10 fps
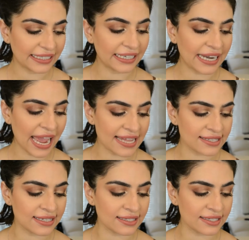
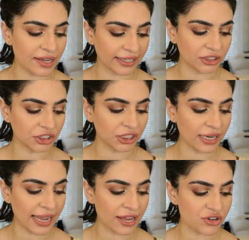enhances texture
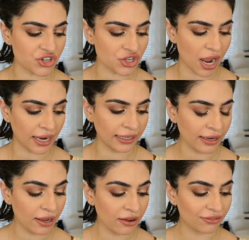and shine
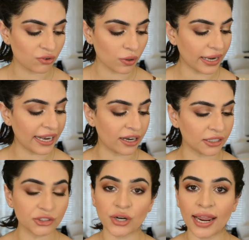for
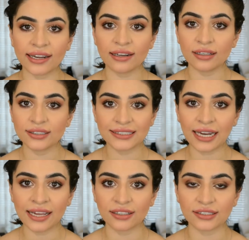air dried
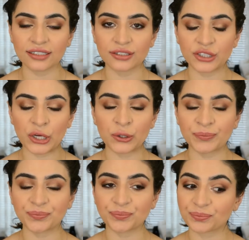styles.
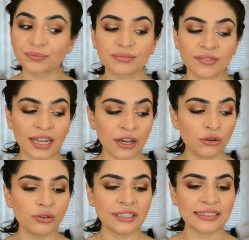So how
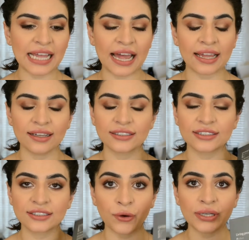cool is that?
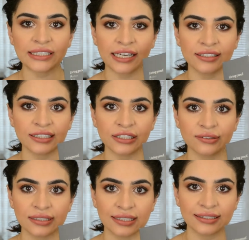So excited to
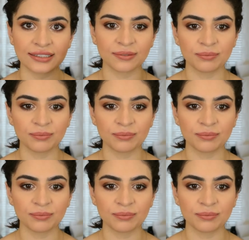use this.